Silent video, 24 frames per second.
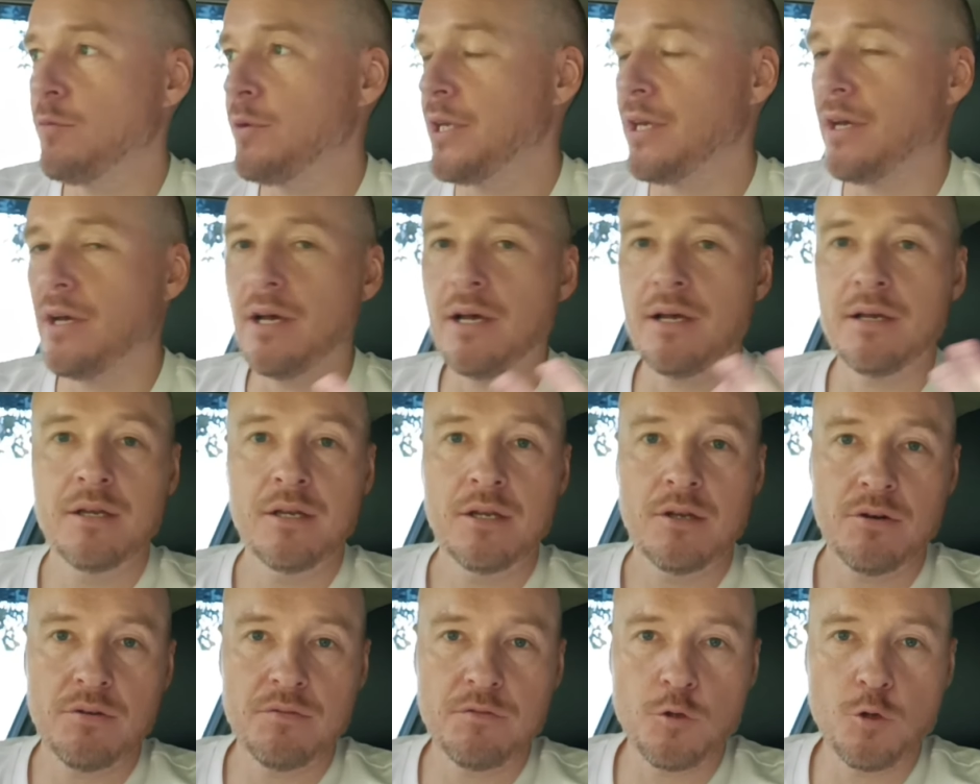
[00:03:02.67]
we are
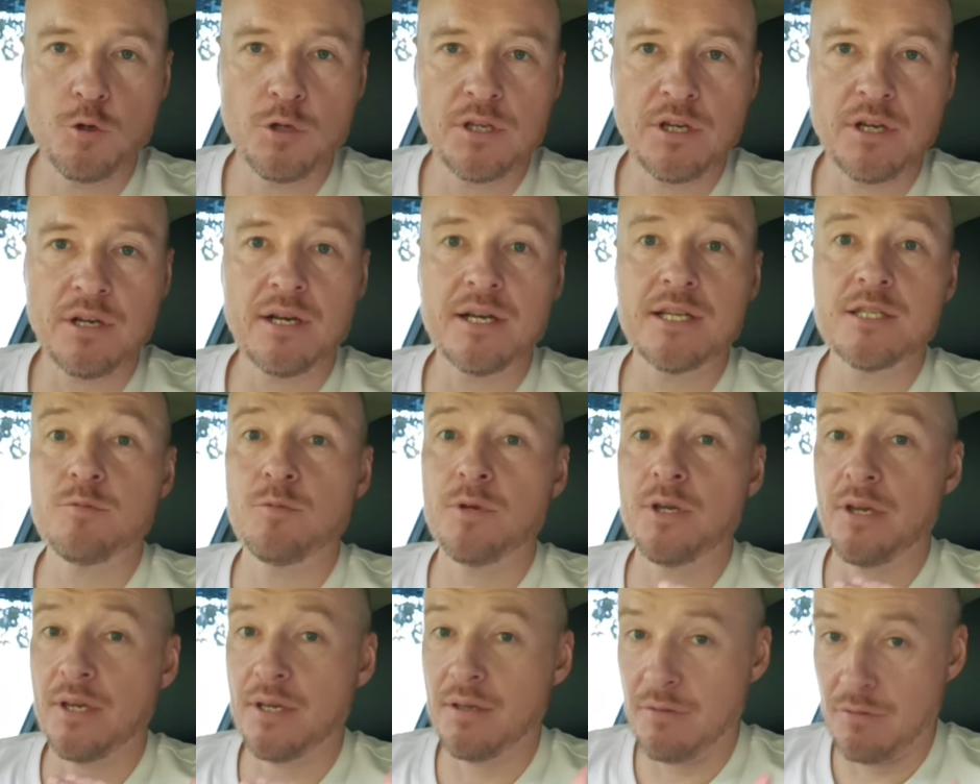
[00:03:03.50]
reviewing cars
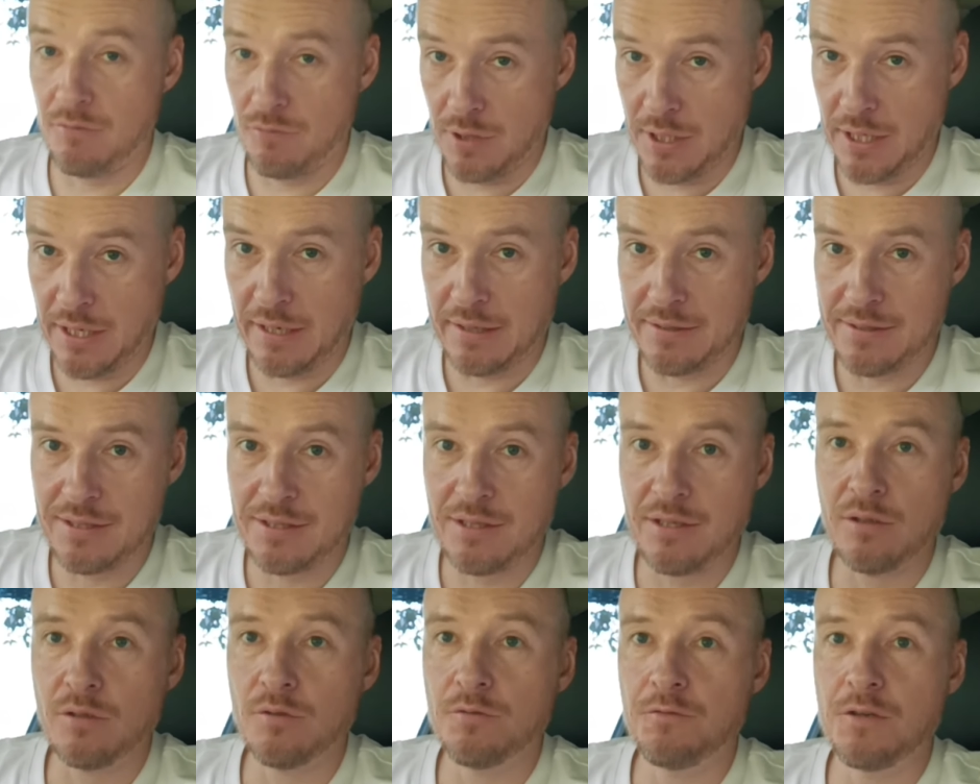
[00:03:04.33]
where we are
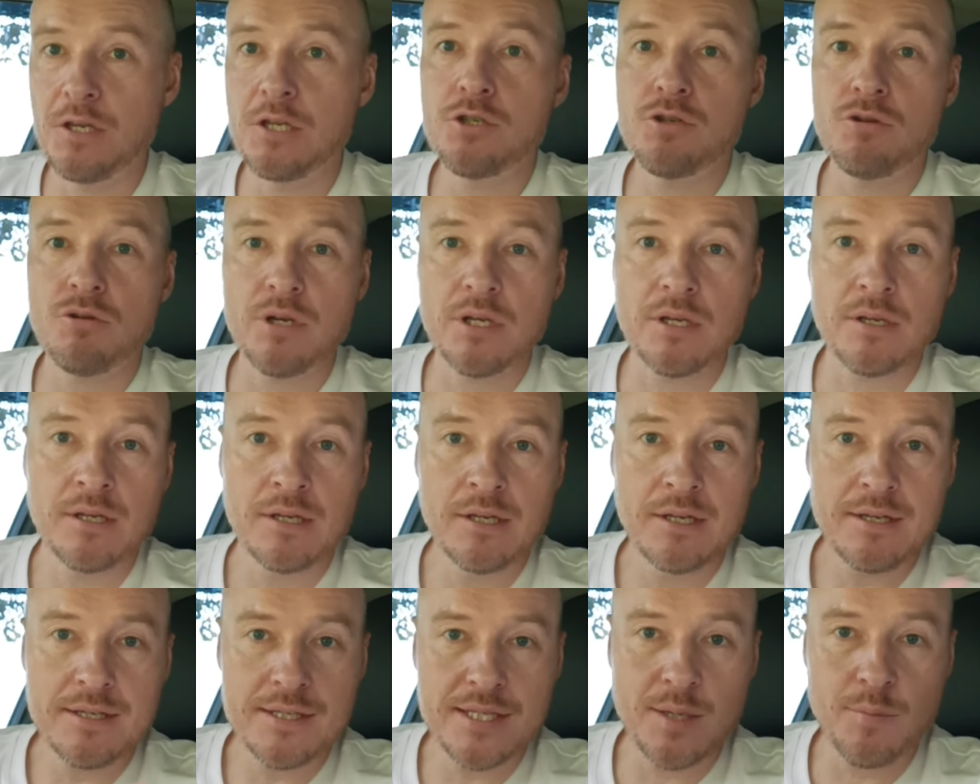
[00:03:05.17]
still featuring
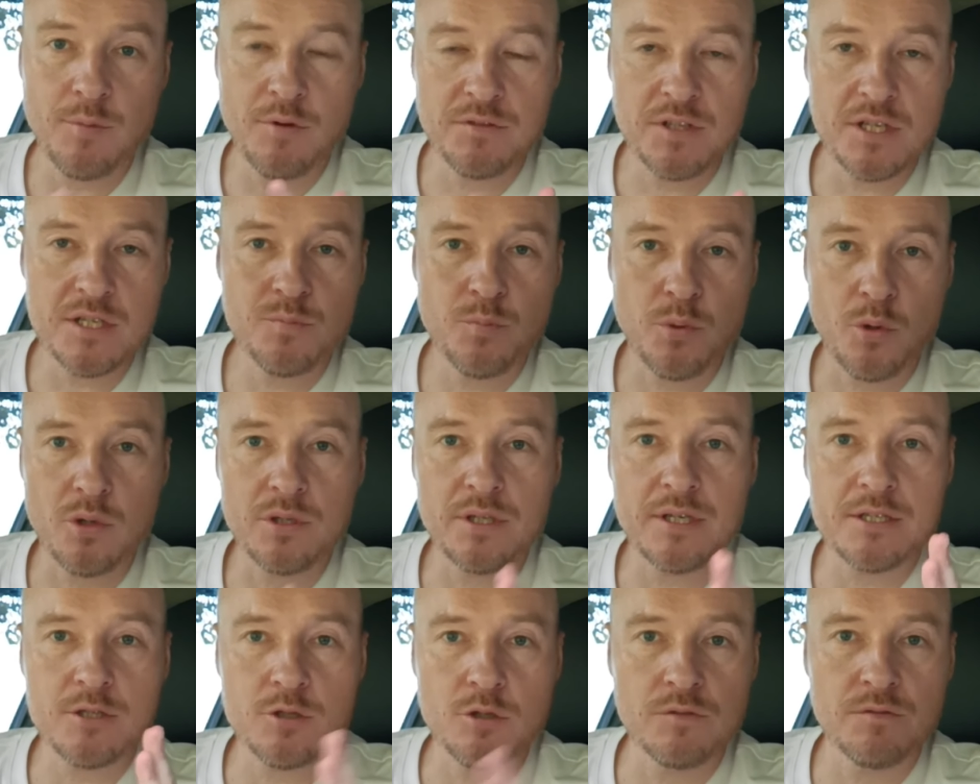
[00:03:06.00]
some of these
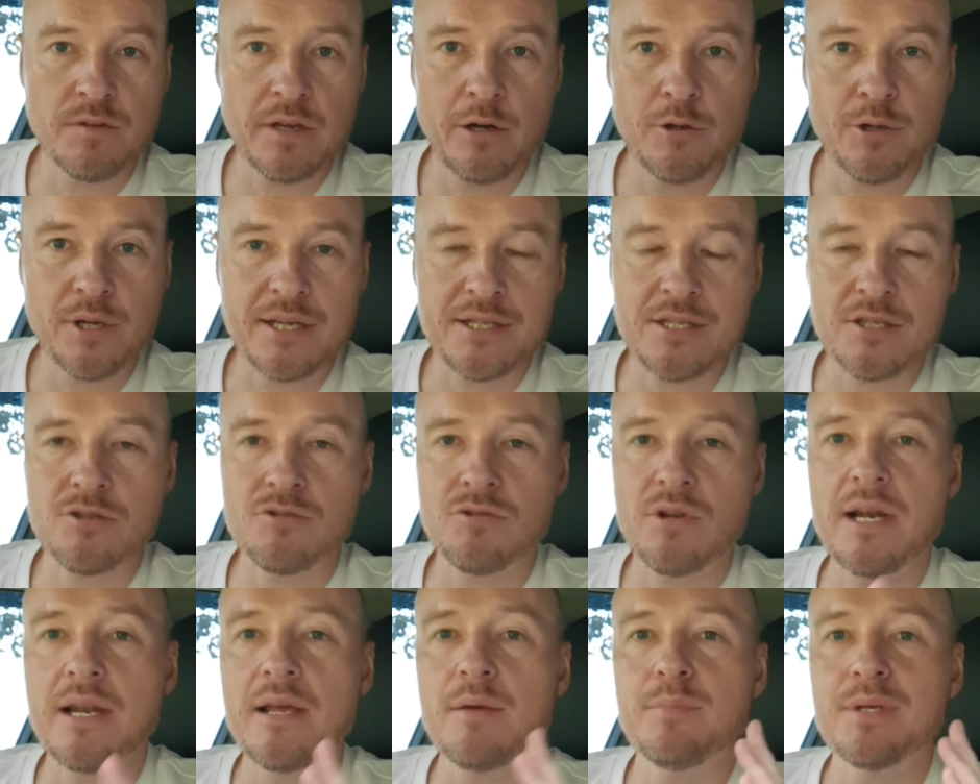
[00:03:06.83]
products on Value Cars
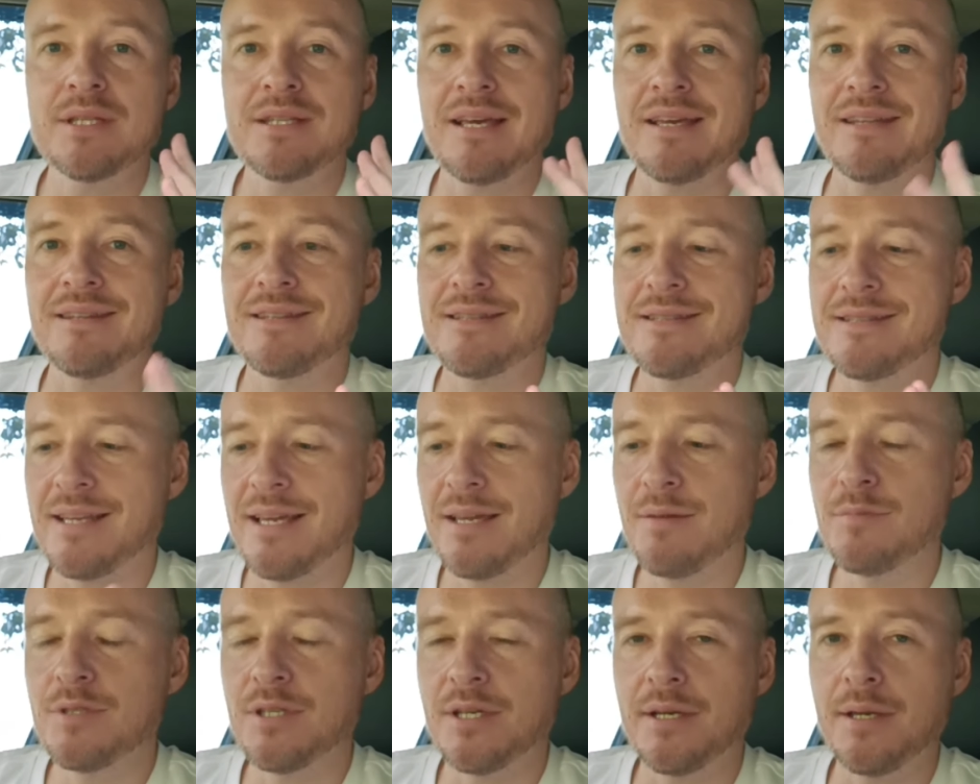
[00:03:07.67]
Australia, but at the
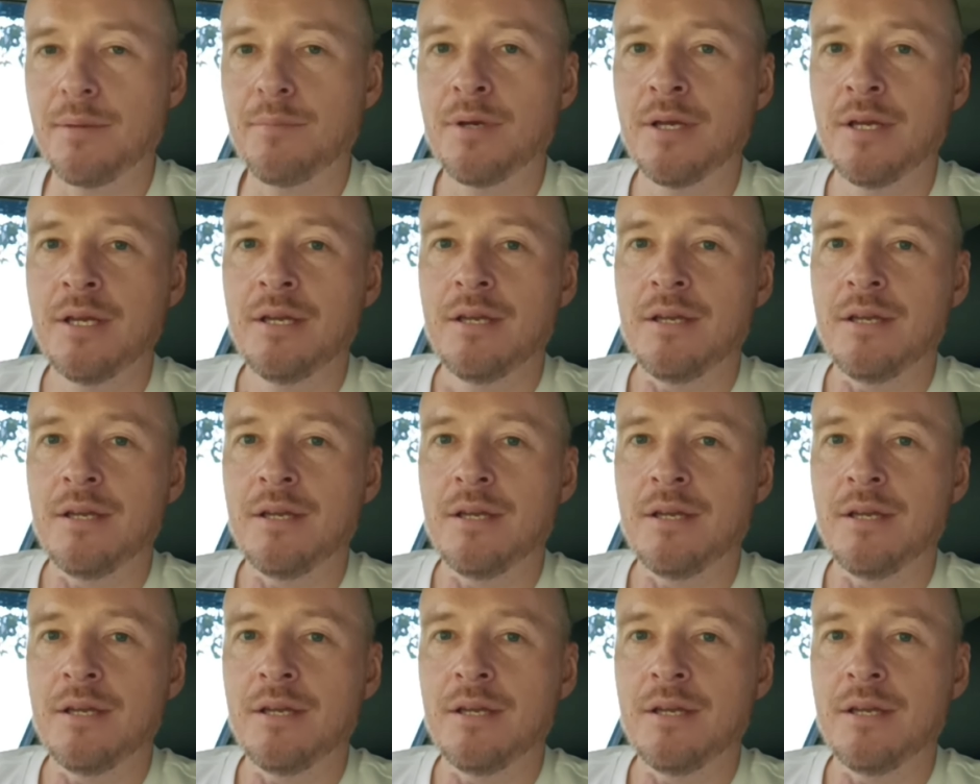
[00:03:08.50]
same time,